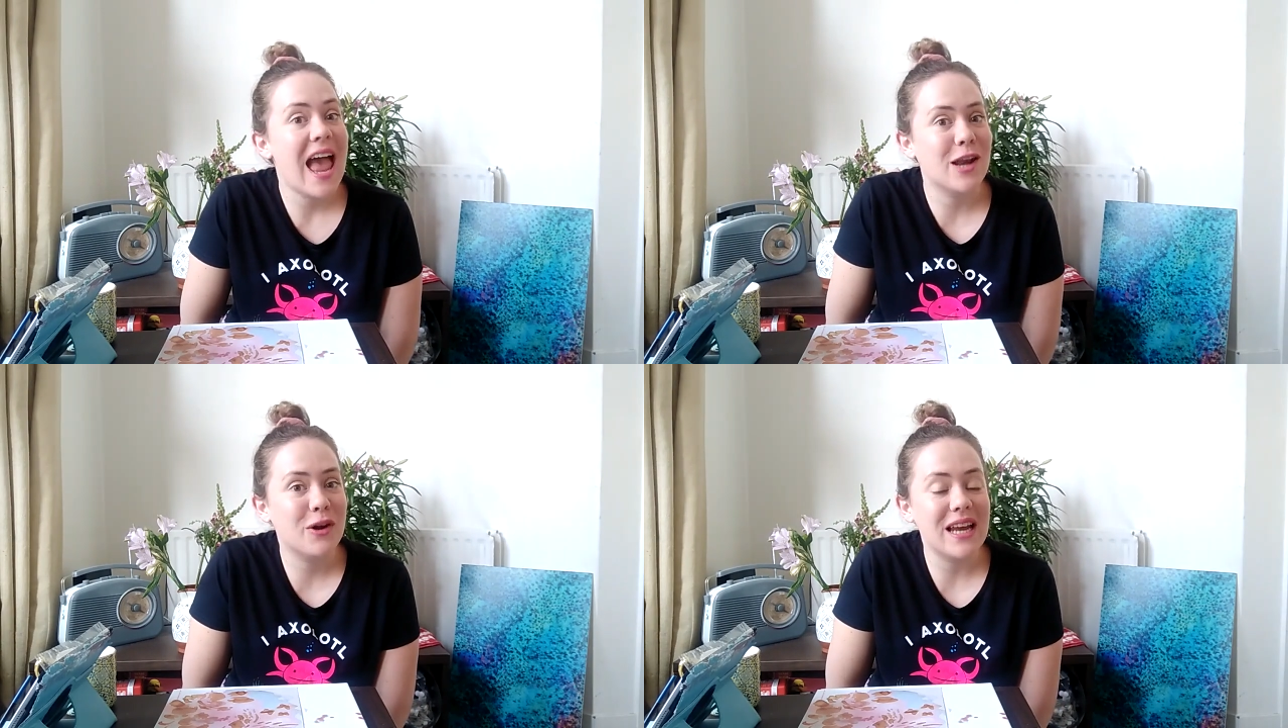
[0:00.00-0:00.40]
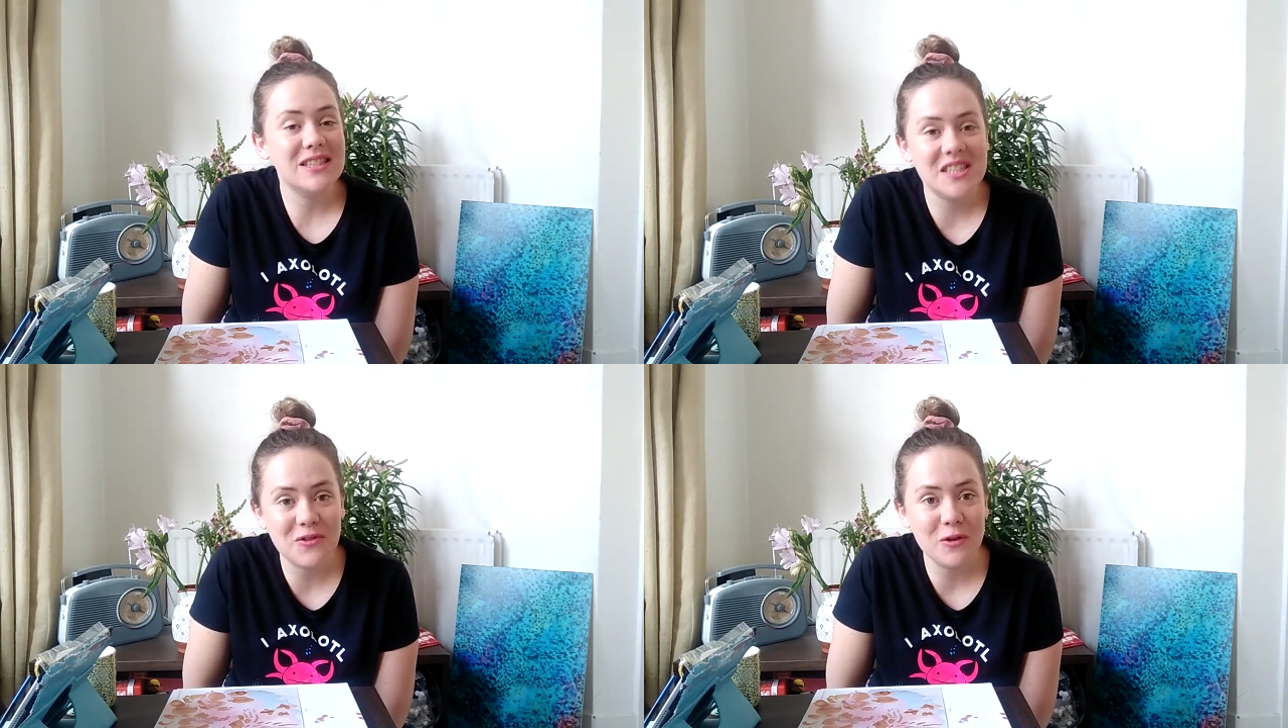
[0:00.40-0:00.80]
and you
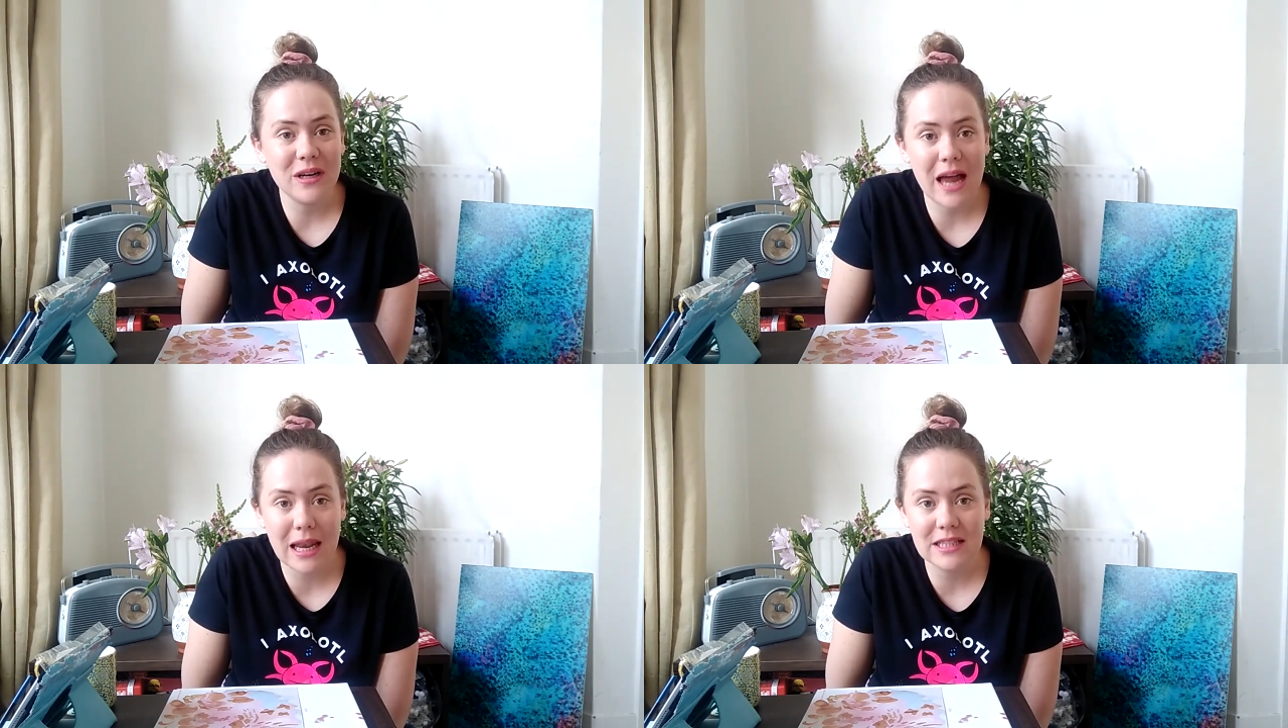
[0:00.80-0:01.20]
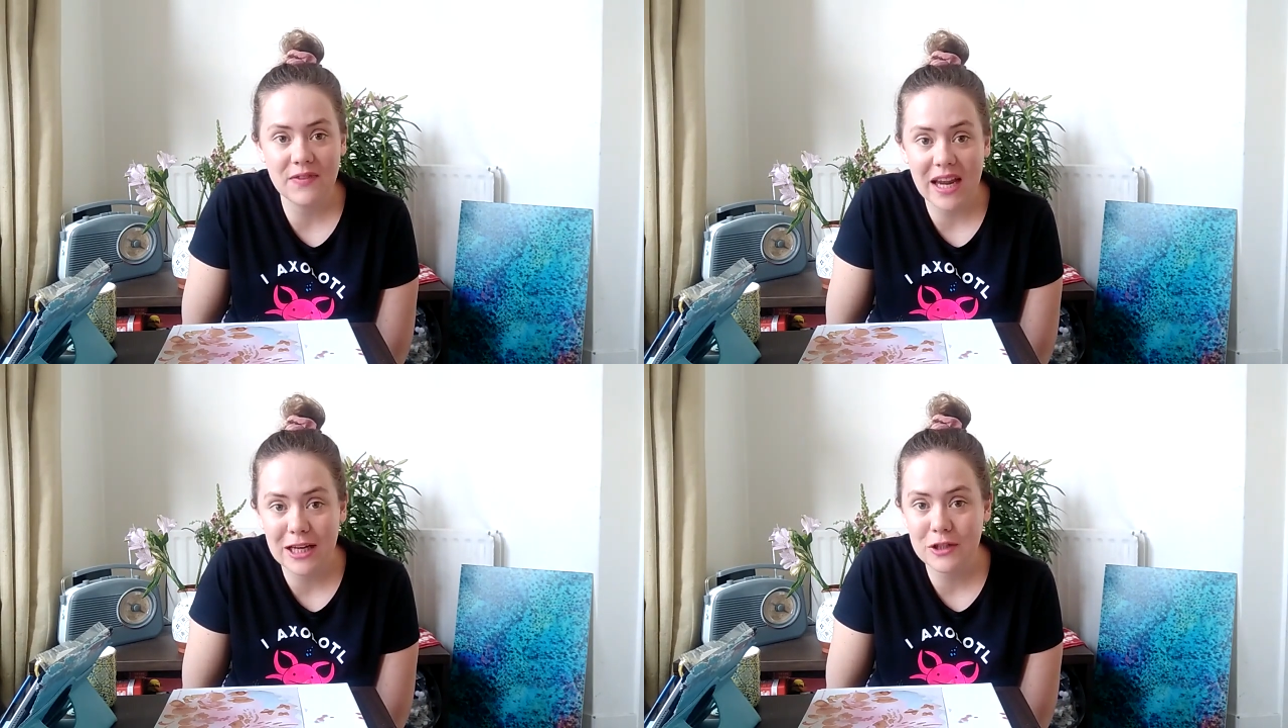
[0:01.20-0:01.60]
get different colors
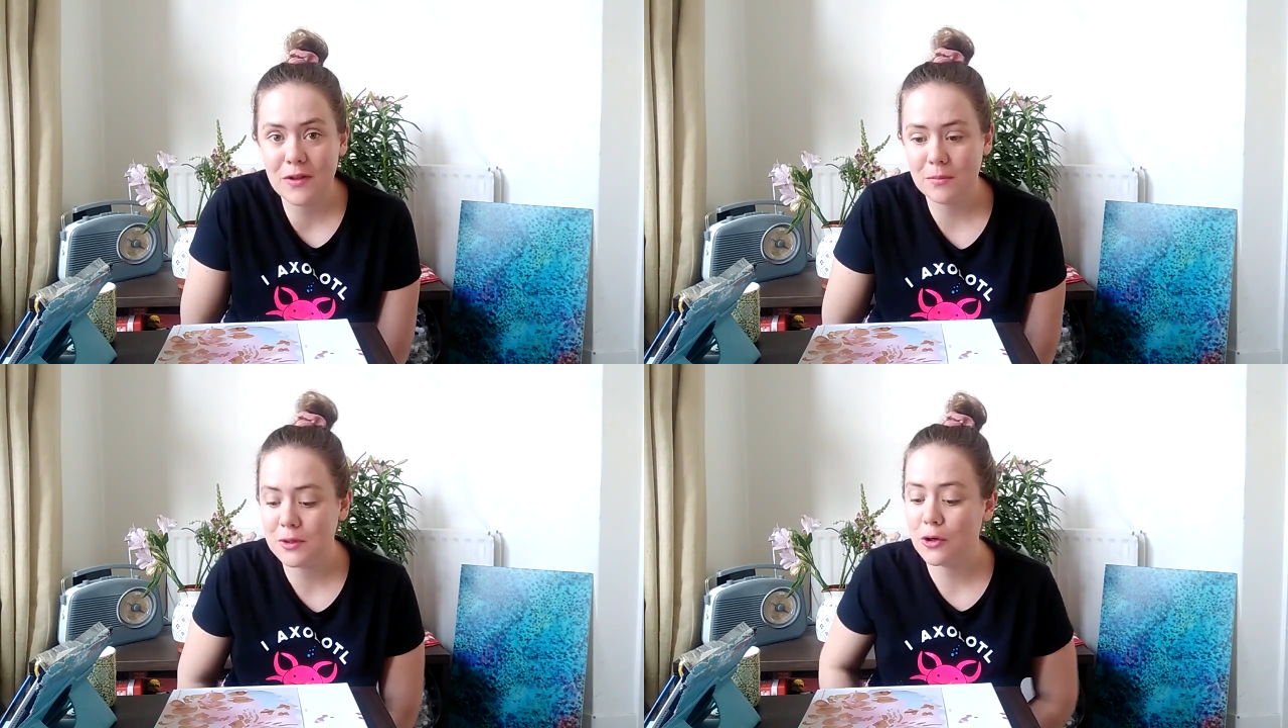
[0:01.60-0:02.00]
for each of them.